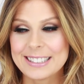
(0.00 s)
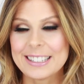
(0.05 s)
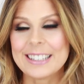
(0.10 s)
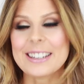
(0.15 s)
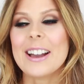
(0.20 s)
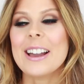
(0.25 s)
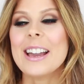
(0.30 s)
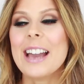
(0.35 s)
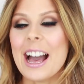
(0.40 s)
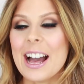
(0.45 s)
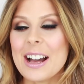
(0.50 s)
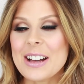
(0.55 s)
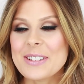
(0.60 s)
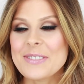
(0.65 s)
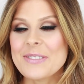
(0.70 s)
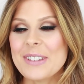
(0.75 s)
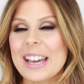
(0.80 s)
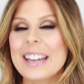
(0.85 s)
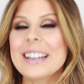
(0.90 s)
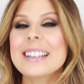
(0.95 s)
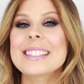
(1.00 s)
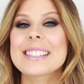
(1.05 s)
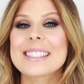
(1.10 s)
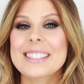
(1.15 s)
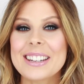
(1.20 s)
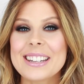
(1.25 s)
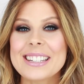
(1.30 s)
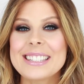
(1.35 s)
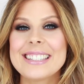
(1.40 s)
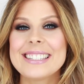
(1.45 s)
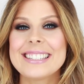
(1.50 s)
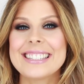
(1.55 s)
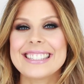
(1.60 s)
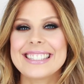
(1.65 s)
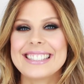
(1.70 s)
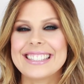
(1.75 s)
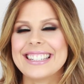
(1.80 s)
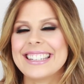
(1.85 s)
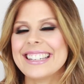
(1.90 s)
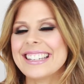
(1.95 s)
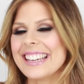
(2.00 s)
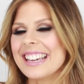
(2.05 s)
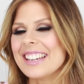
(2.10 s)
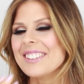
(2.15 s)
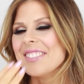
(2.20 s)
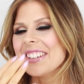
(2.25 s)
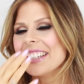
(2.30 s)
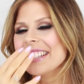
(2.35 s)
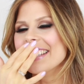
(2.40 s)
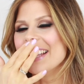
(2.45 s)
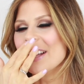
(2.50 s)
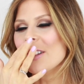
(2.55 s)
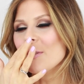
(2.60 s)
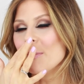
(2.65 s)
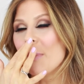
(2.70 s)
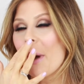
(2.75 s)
Like, I am excited to see it again myself,